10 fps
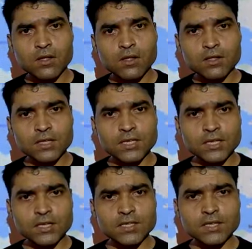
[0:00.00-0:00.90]
This
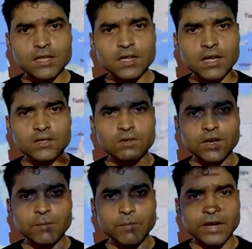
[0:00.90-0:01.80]
is
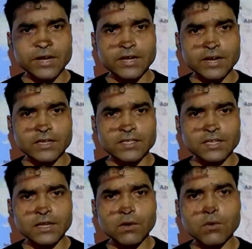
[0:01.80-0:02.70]
actually Mediterranean
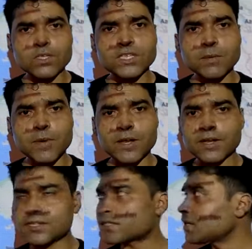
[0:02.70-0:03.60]
Sea, which
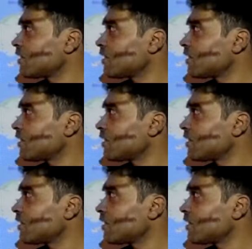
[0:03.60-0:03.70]
separates